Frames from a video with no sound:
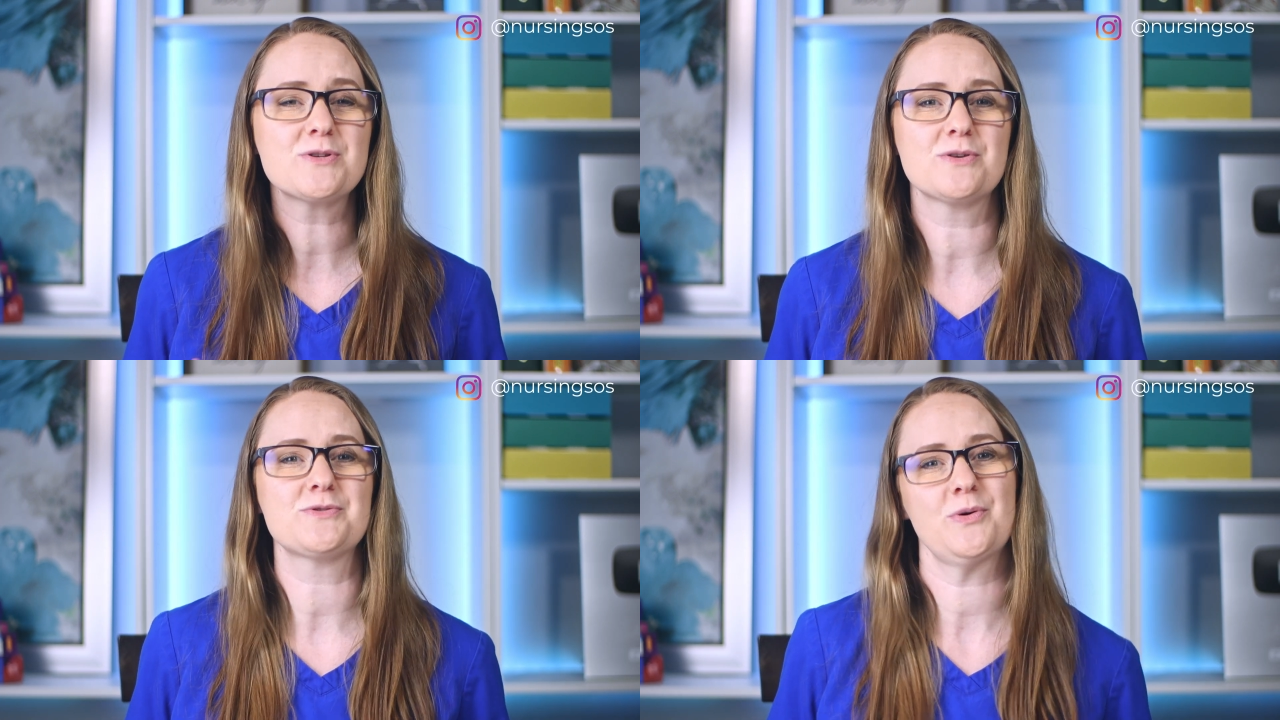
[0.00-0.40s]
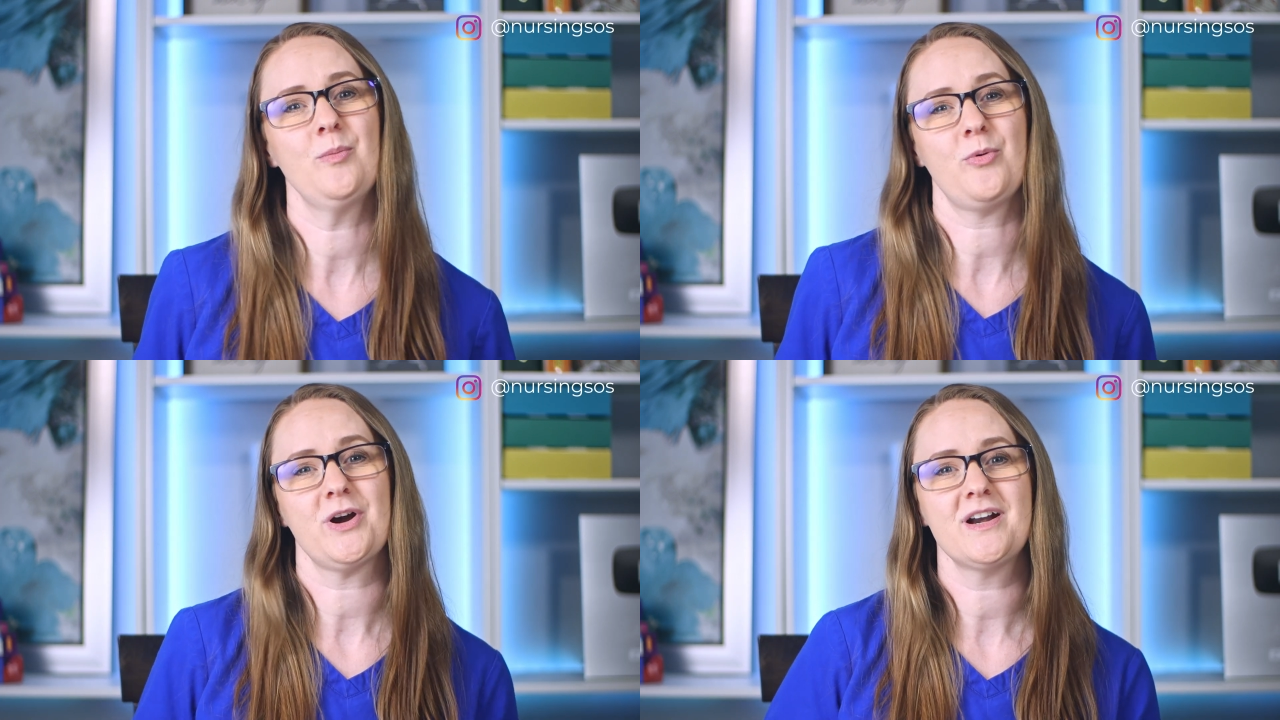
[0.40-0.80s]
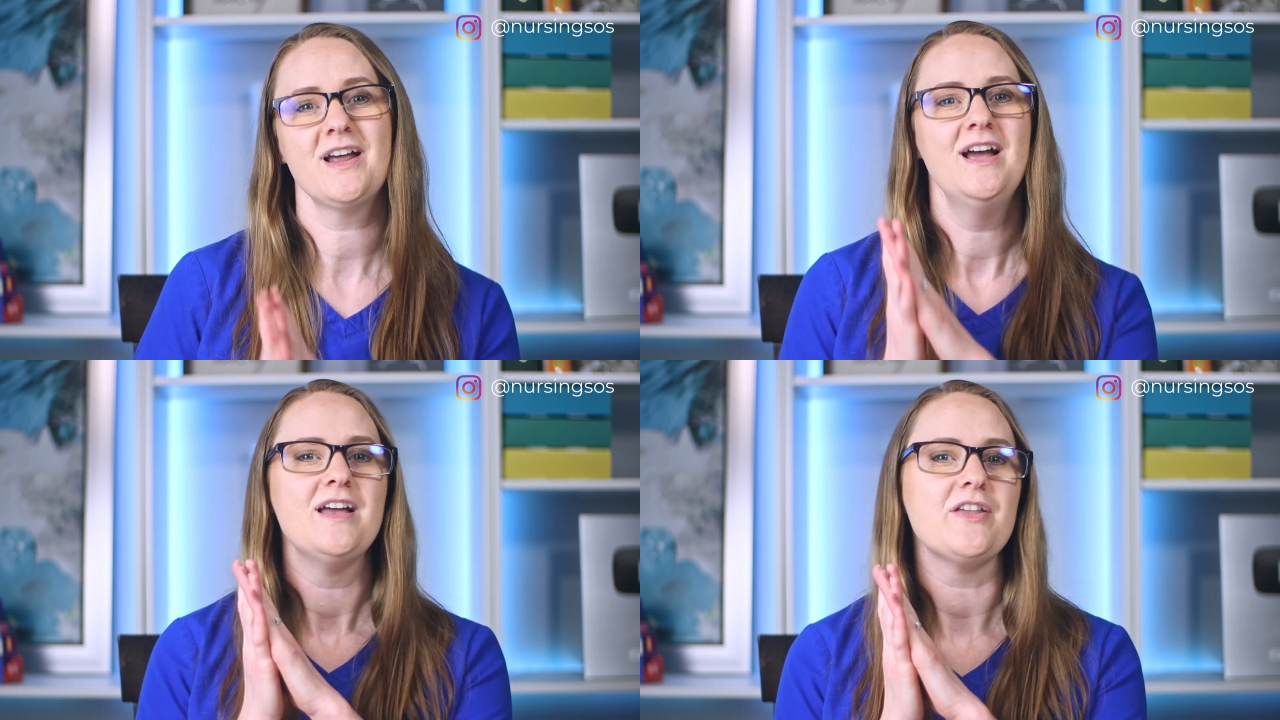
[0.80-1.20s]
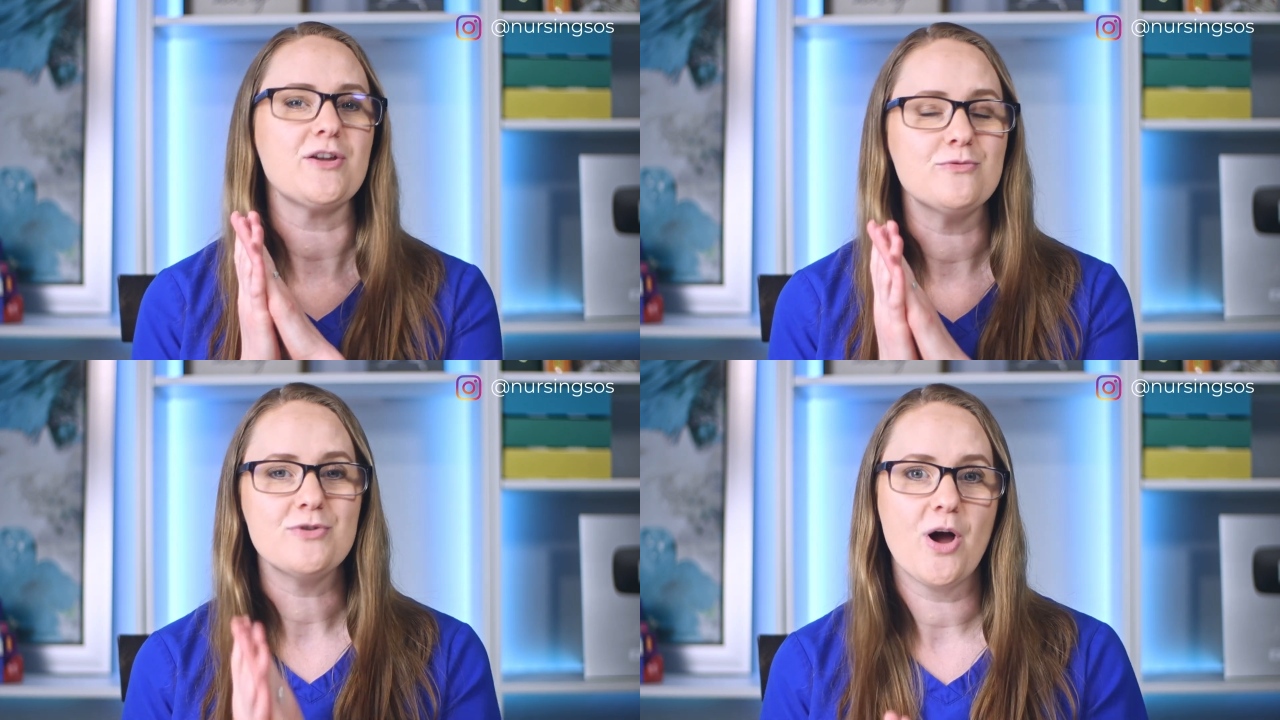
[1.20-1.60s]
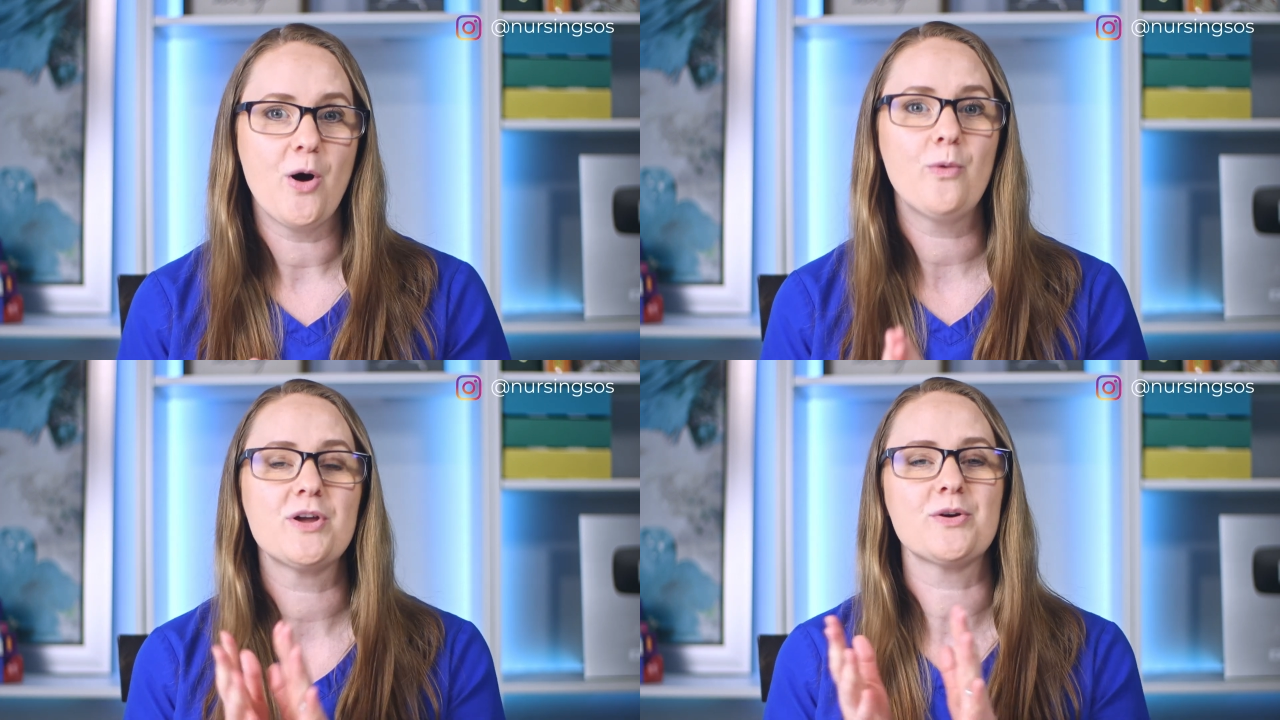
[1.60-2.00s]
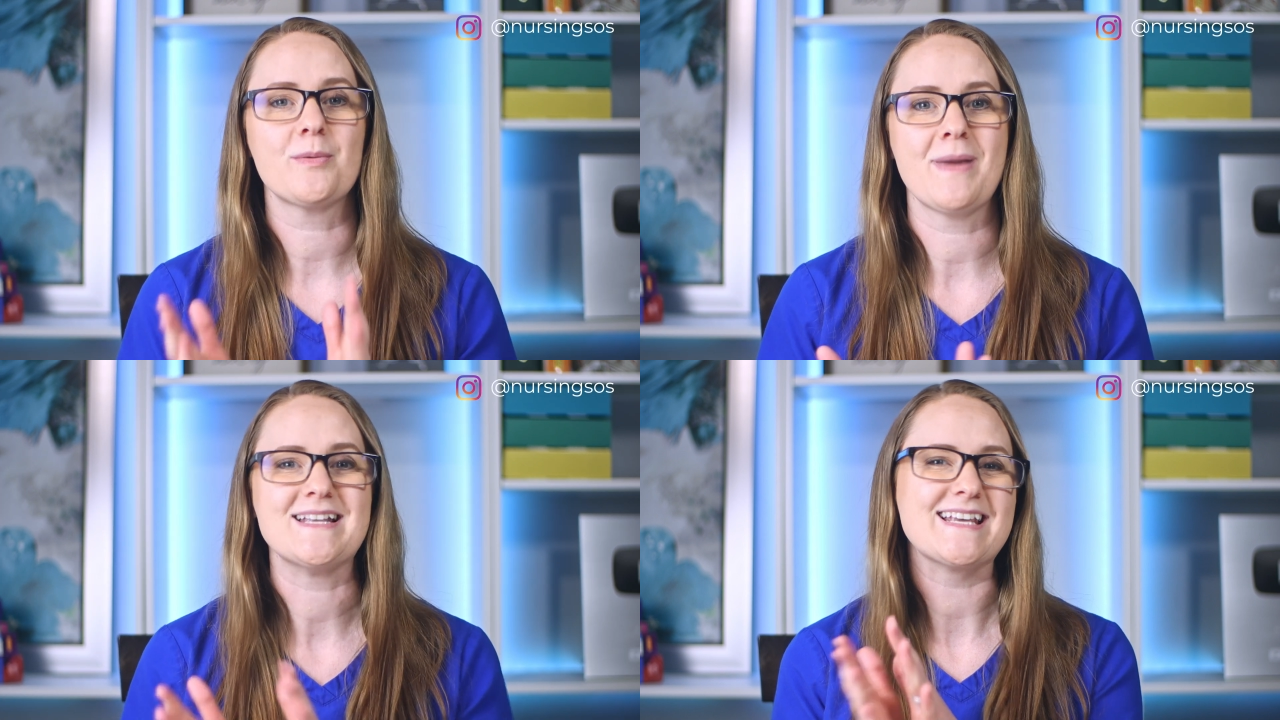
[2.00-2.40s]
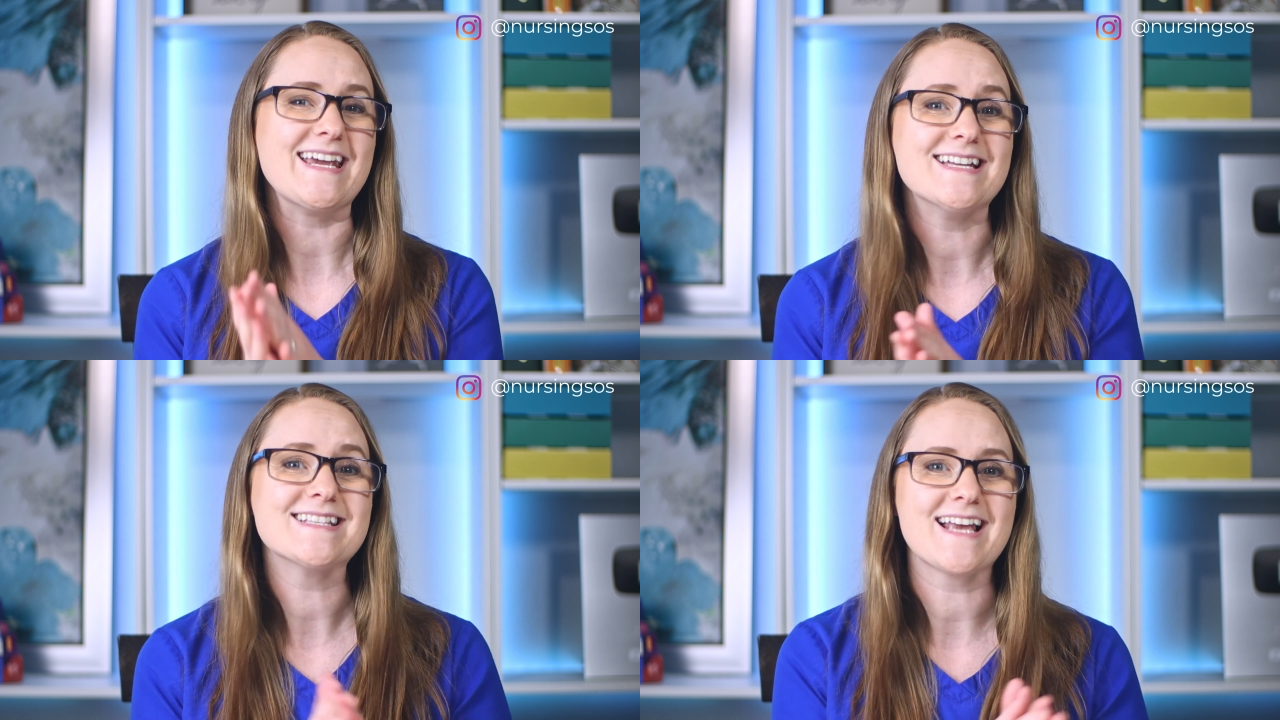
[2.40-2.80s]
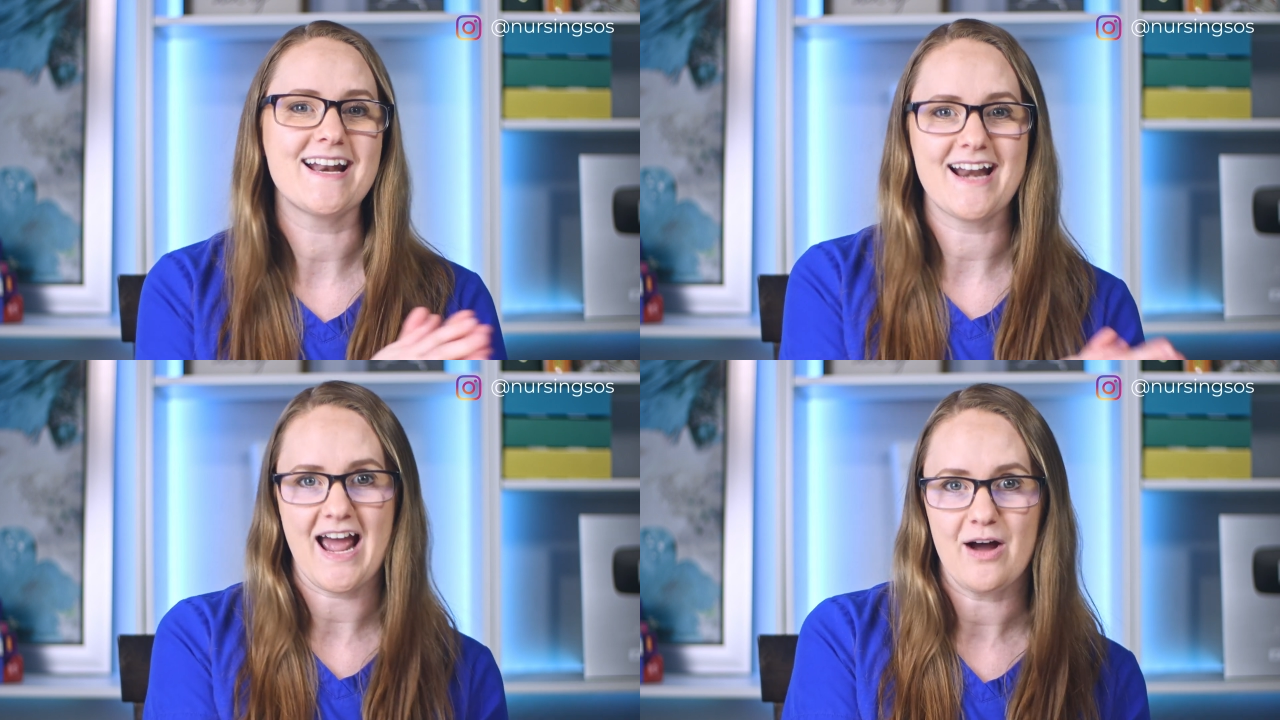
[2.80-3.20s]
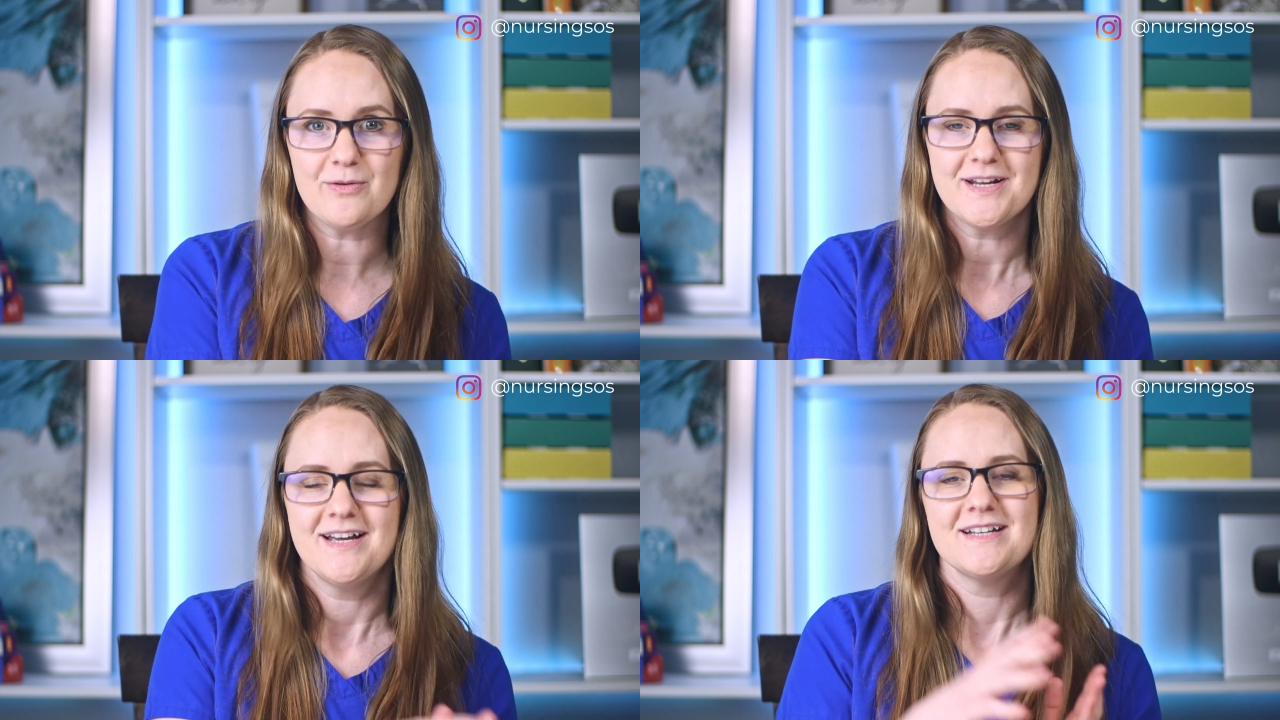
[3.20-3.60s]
so, so important that you know your meds inside and out